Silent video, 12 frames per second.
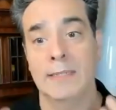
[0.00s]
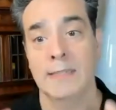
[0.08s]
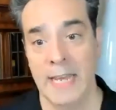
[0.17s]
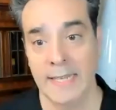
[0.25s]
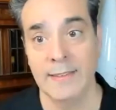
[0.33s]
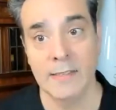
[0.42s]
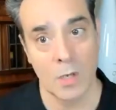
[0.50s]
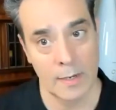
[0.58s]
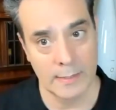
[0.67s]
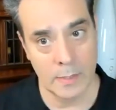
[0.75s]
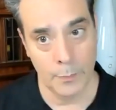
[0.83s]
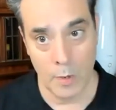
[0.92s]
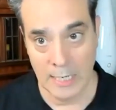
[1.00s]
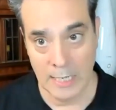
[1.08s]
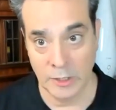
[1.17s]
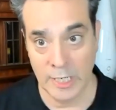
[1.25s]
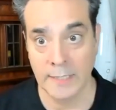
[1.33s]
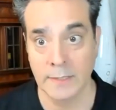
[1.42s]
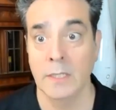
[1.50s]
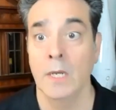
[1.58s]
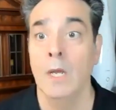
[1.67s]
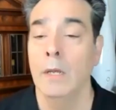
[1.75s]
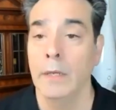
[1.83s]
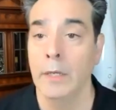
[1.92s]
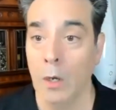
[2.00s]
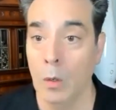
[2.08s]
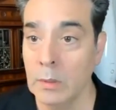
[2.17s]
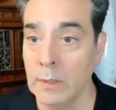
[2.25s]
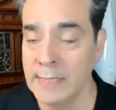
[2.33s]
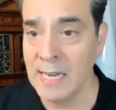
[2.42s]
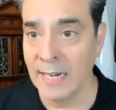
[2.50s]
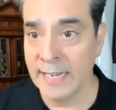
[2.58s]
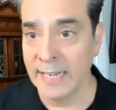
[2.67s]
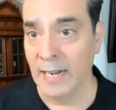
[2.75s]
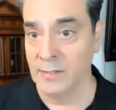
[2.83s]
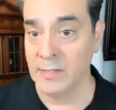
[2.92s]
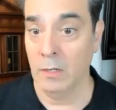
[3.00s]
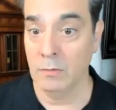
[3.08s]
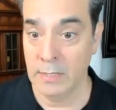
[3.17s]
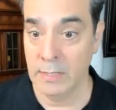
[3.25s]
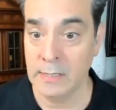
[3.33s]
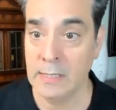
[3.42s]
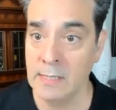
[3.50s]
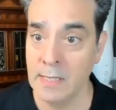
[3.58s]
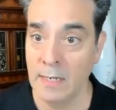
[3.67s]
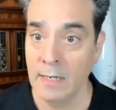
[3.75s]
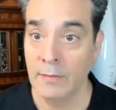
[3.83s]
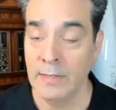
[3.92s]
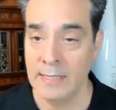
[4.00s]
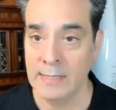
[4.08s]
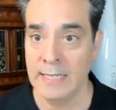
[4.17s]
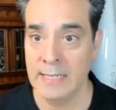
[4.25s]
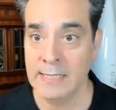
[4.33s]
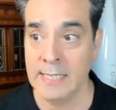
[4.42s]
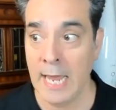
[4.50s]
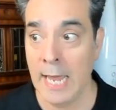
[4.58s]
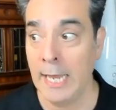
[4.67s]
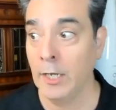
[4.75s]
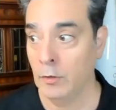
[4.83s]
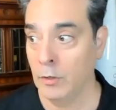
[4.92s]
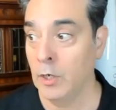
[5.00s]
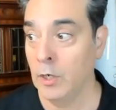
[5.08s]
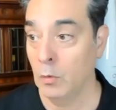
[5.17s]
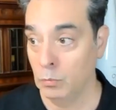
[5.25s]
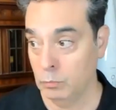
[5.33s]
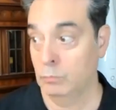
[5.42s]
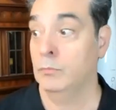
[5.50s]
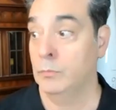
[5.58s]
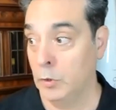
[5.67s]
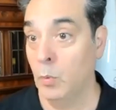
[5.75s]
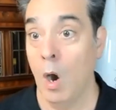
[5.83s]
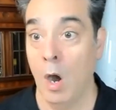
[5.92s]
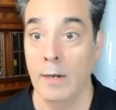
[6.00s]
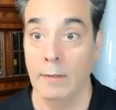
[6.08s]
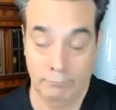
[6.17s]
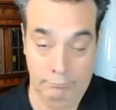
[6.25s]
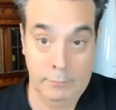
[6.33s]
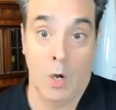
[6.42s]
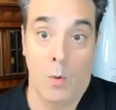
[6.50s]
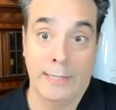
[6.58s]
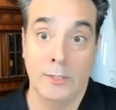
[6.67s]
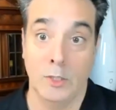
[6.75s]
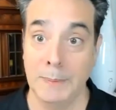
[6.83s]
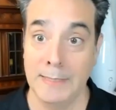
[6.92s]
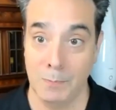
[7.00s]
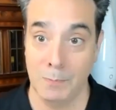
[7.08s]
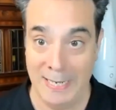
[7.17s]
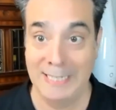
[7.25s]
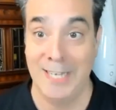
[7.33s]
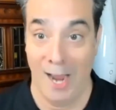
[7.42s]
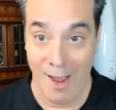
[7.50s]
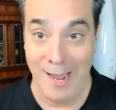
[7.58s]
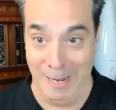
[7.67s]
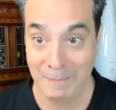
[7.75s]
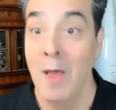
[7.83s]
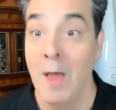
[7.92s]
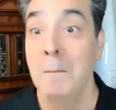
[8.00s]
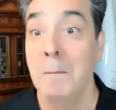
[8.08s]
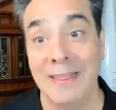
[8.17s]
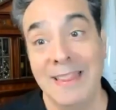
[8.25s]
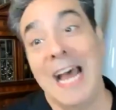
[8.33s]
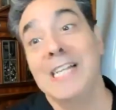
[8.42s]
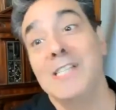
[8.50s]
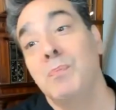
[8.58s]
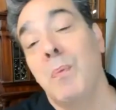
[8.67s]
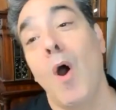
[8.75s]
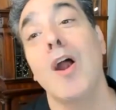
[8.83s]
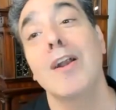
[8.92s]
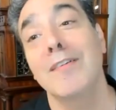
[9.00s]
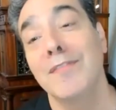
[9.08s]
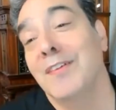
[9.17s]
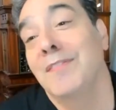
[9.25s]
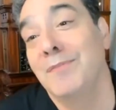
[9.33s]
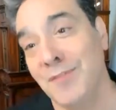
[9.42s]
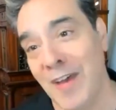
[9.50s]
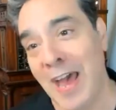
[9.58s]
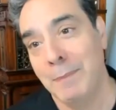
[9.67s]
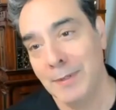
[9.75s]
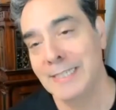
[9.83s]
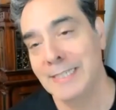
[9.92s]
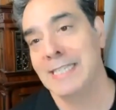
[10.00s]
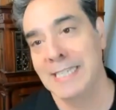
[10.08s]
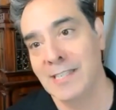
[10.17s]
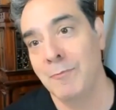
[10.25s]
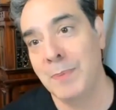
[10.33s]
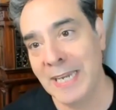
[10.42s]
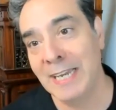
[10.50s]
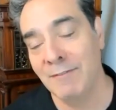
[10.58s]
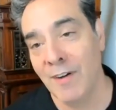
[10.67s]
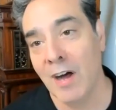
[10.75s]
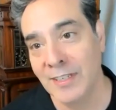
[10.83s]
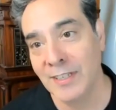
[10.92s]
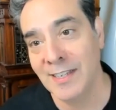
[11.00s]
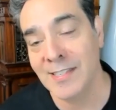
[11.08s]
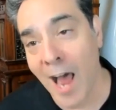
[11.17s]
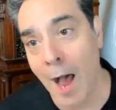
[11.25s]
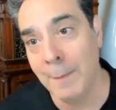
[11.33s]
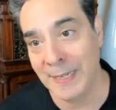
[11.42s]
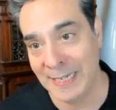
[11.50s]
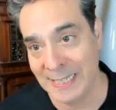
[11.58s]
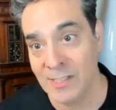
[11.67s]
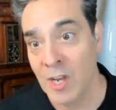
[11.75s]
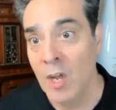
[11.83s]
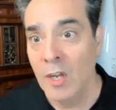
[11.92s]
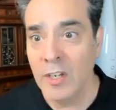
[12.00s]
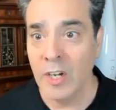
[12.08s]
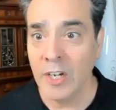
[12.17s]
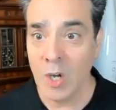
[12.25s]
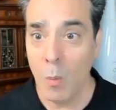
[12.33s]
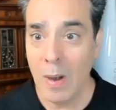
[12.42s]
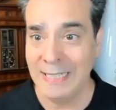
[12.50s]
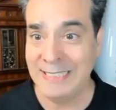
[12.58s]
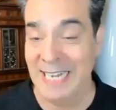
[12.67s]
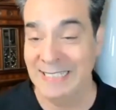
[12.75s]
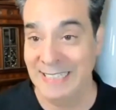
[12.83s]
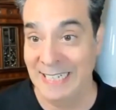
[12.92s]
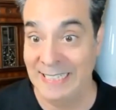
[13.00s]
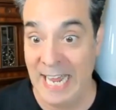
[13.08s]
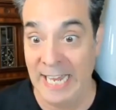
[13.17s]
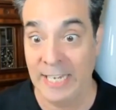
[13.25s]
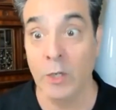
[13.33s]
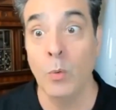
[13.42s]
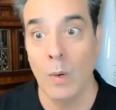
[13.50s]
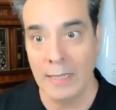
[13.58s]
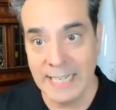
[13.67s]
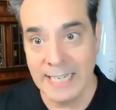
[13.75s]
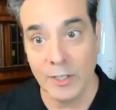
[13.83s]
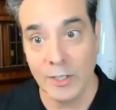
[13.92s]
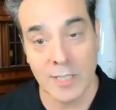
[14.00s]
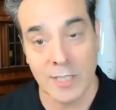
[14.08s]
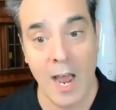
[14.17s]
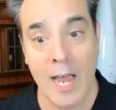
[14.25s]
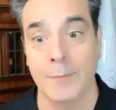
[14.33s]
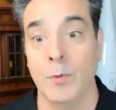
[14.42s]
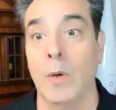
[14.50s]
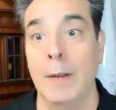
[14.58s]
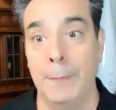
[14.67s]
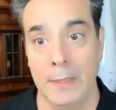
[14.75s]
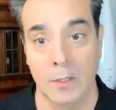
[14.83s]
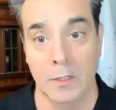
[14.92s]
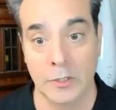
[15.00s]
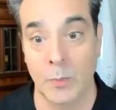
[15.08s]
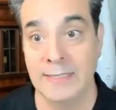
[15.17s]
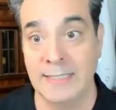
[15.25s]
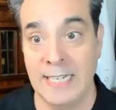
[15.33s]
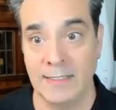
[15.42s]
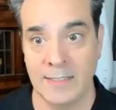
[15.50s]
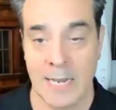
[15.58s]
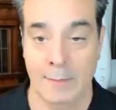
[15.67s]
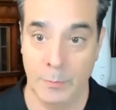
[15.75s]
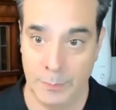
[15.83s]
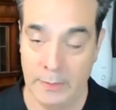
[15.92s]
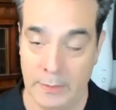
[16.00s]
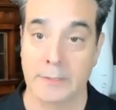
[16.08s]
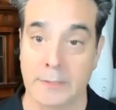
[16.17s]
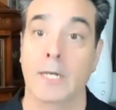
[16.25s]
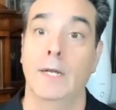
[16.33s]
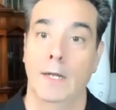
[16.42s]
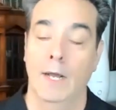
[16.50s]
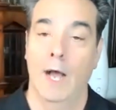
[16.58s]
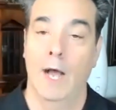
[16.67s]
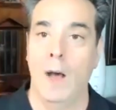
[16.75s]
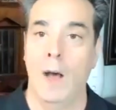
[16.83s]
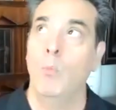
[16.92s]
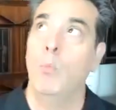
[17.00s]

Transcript: to take this on as a project, yeah. you know, let's not kid ourselves. This isn't. This is a you know you are going to be spending time but that's part of the fabulousness of being involved in this hobby is you know you don't want it to end in a day you want to take your time you want to build you want to take the time to build um,